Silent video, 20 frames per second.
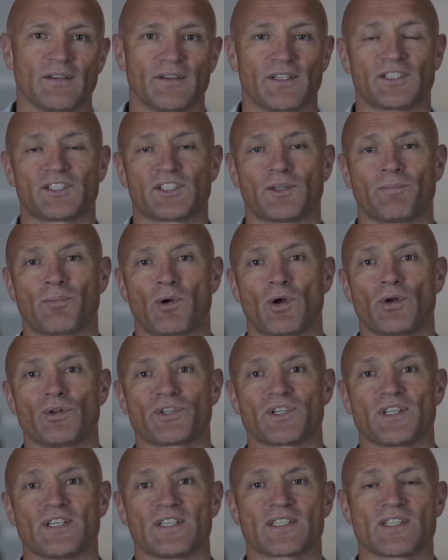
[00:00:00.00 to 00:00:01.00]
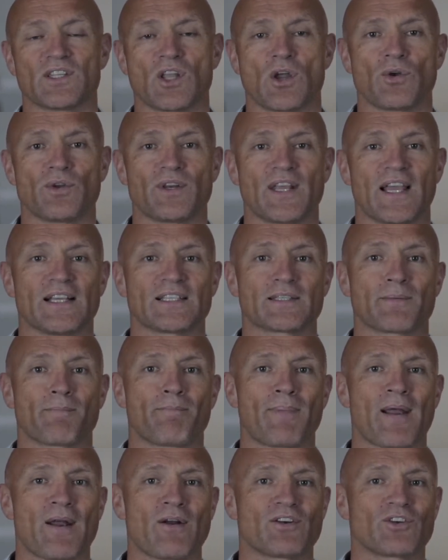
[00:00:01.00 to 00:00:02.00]
This approach is known as
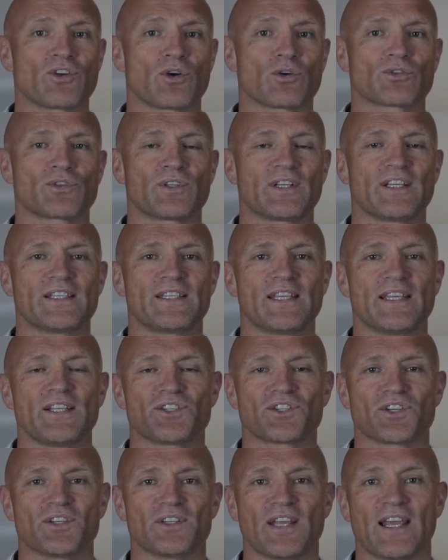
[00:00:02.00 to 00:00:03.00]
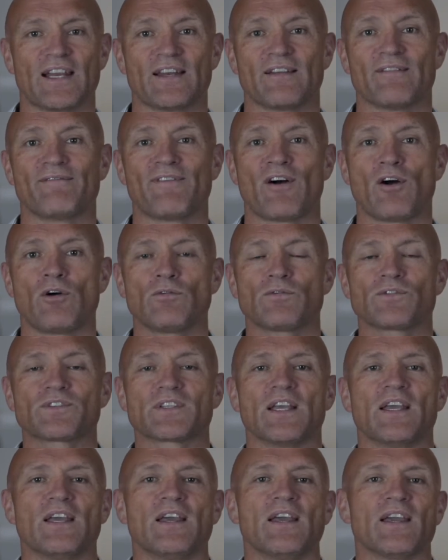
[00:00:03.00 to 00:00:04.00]
paradoxical intention and
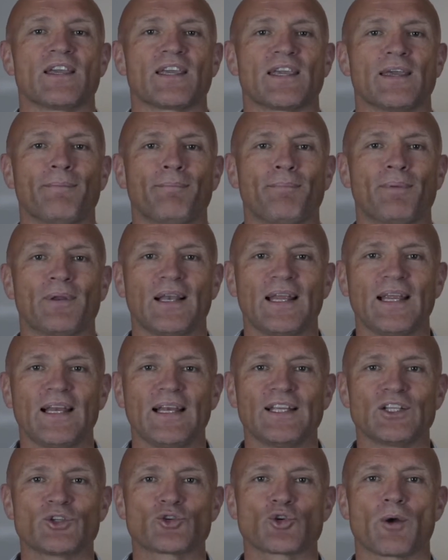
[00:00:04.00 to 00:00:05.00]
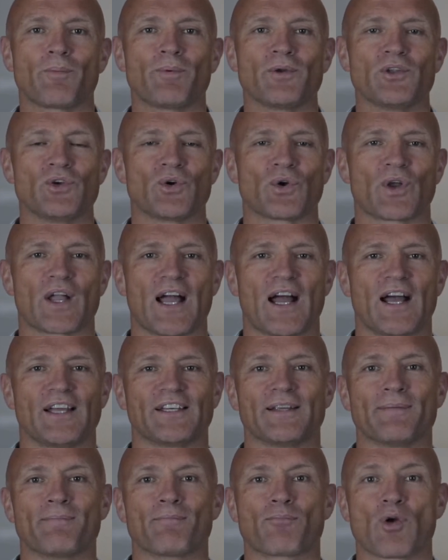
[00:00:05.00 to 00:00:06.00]
involves completely dropping your
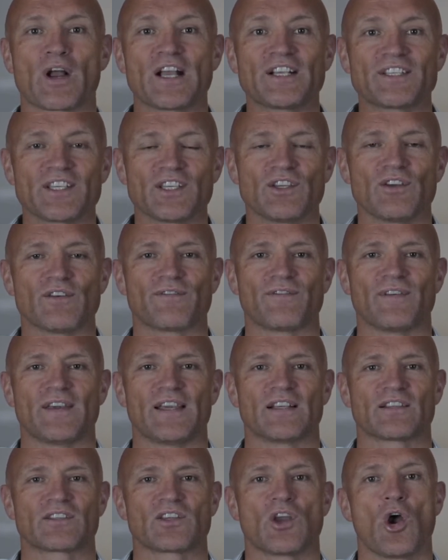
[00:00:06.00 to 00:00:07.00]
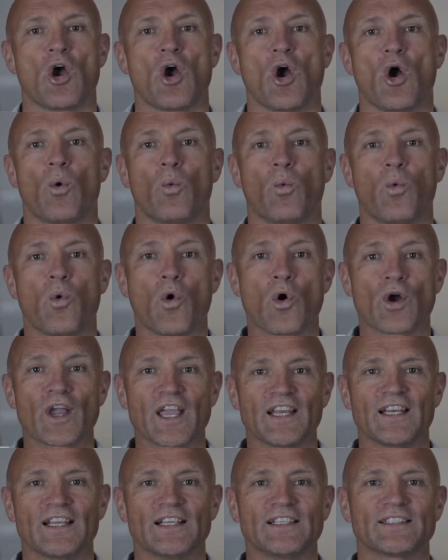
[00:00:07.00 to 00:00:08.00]
guard, embracing your fears,
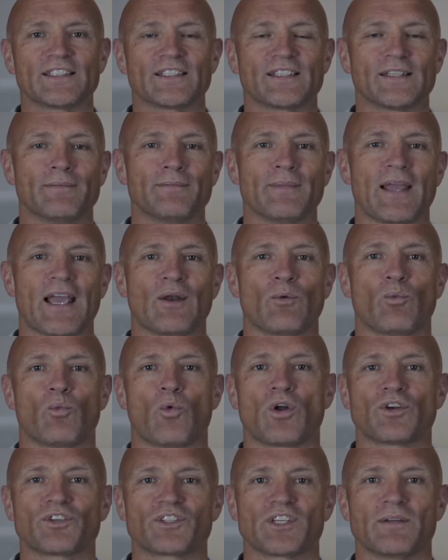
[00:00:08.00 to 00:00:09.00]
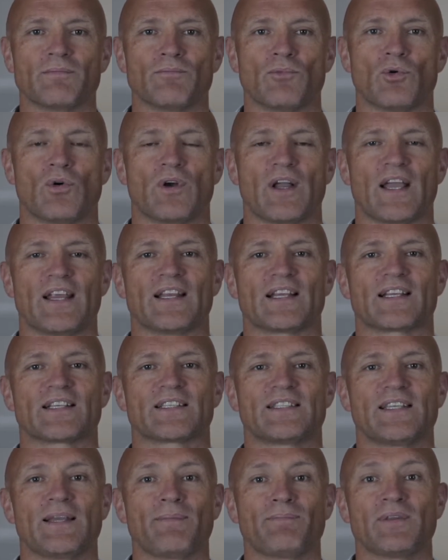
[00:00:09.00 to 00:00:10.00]
walking into them and wanting more and
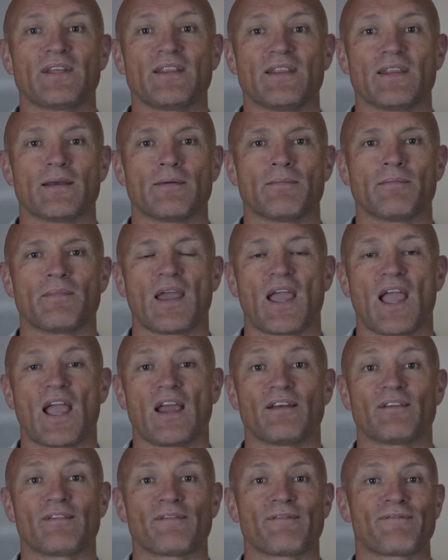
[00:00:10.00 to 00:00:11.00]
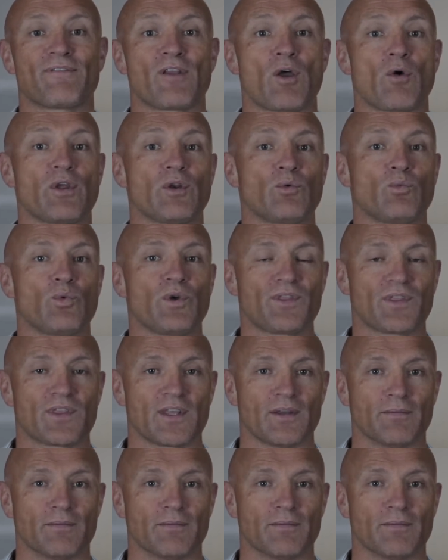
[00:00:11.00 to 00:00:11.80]
accepting them and flowing with